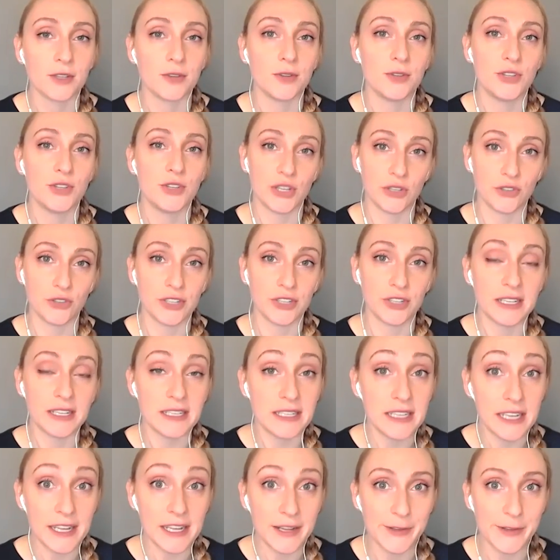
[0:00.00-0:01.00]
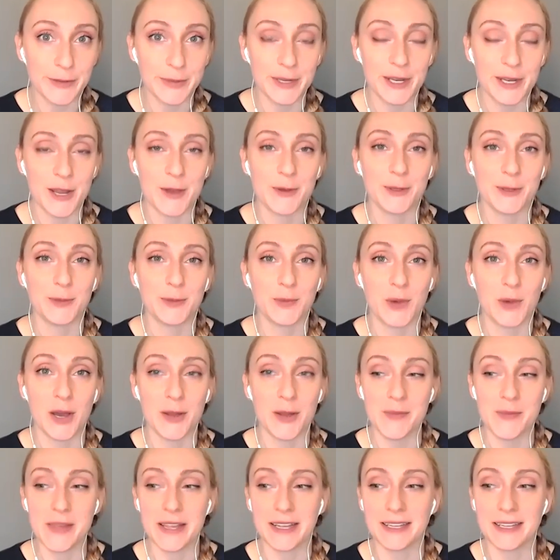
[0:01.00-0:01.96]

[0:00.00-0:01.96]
So children and teens we know is one,